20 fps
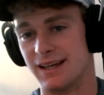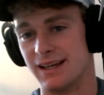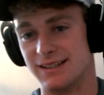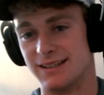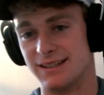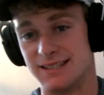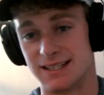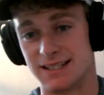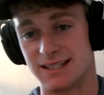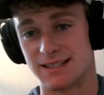
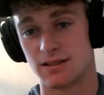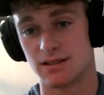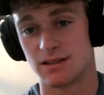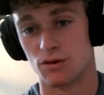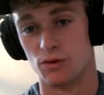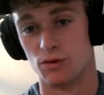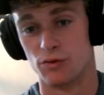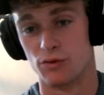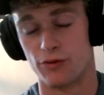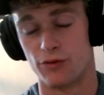exist
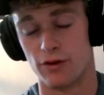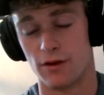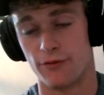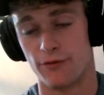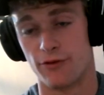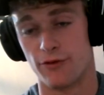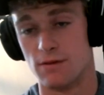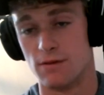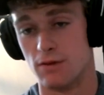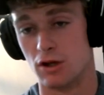for
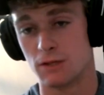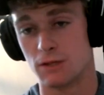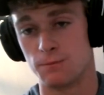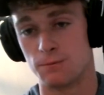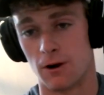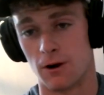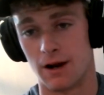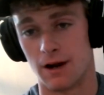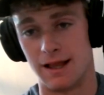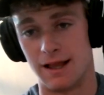the most
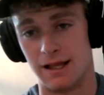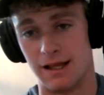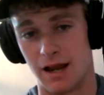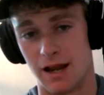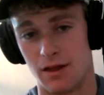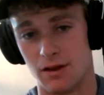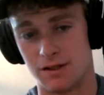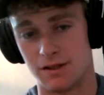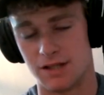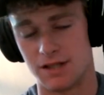part at a
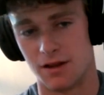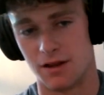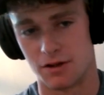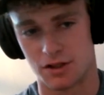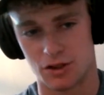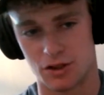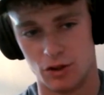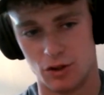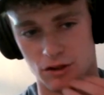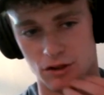lot of those other
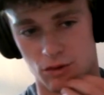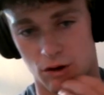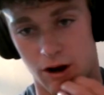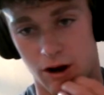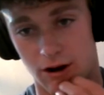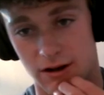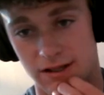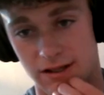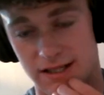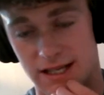schools. We're
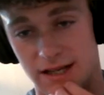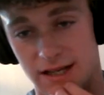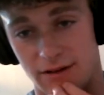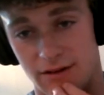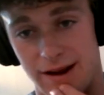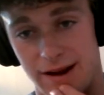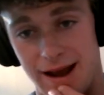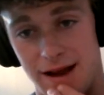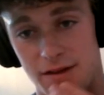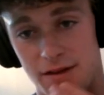already seeing
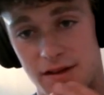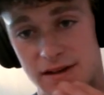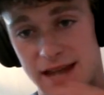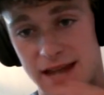right now the